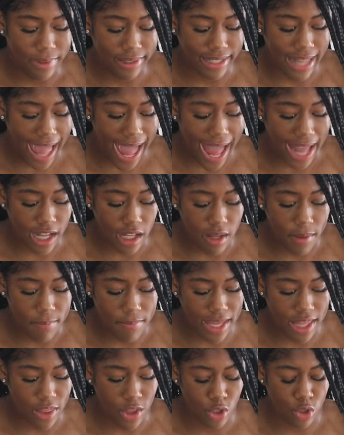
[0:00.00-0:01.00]
black
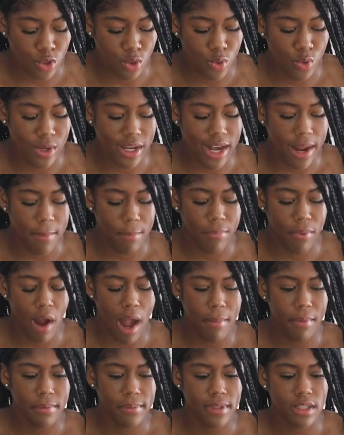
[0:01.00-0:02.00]
bathing suit, and I
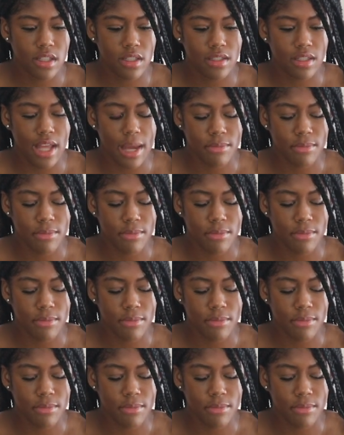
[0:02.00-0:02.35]
probably